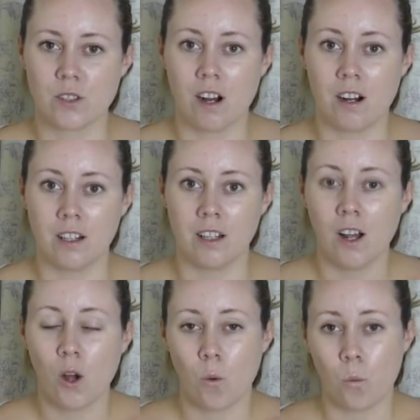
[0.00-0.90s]
on
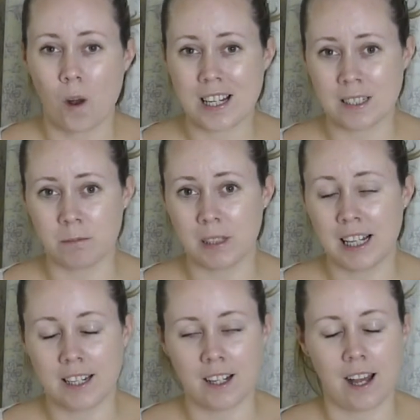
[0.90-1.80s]
wedding
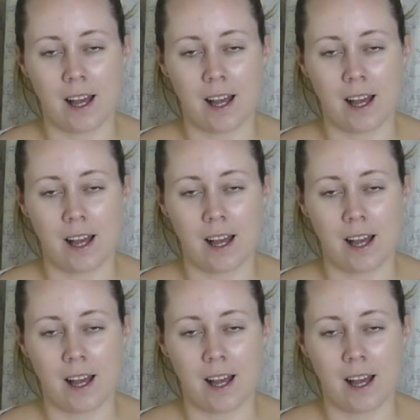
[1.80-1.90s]
planning.